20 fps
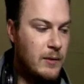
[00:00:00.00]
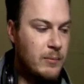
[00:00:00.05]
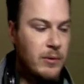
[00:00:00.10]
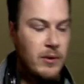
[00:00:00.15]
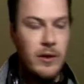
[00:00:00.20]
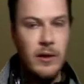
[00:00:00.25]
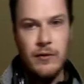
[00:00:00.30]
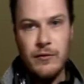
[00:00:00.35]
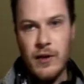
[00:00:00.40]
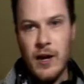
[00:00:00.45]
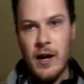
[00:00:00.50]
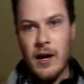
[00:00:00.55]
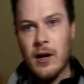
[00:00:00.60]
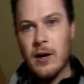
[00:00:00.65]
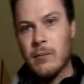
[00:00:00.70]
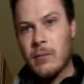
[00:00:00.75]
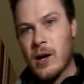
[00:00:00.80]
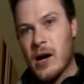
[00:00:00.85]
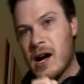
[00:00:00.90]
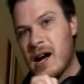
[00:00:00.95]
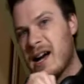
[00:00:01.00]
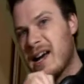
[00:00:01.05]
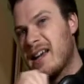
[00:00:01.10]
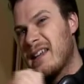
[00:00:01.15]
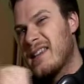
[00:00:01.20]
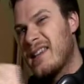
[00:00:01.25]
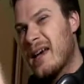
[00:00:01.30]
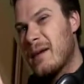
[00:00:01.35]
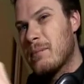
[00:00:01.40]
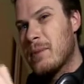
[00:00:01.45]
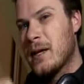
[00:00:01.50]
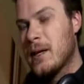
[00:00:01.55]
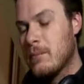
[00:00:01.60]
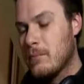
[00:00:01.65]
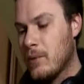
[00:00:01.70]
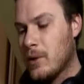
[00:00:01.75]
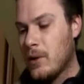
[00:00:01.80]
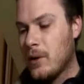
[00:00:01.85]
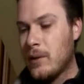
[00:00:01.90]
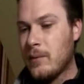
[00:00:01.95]
enough air behind that
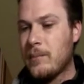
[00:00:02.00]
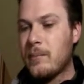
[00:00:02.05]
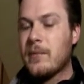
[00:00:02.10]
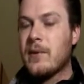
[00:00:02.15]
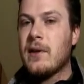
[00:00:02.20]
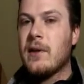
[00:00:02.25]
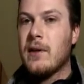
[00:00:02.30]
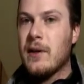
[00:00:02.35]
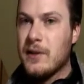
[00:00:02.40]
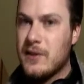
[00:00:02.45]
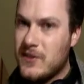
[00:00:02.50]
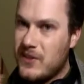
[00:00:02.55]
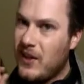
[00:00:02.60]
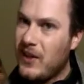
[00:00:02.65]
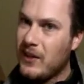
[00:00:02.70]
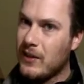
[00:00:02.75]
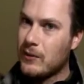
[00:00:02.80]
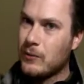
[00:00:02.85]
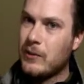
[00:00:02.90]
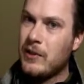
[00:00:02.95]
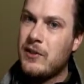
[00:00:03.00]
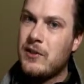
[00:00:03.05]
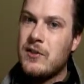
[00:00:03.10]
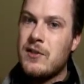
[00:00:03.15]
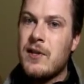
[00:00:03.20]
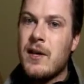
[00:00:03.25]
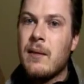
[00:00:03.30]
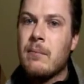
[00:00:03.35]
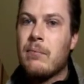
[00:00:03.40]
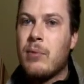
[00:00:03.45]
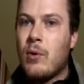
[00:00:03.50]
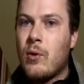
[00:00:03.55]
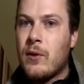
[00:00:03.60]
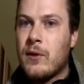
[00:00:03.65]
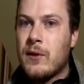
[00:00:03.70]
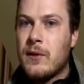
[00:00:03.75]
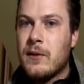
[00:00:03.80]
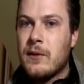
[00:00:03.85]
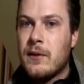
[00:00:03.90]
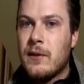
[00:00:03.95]
paintball until it reaches that
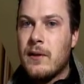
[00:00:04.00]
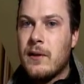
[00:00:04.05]
porting.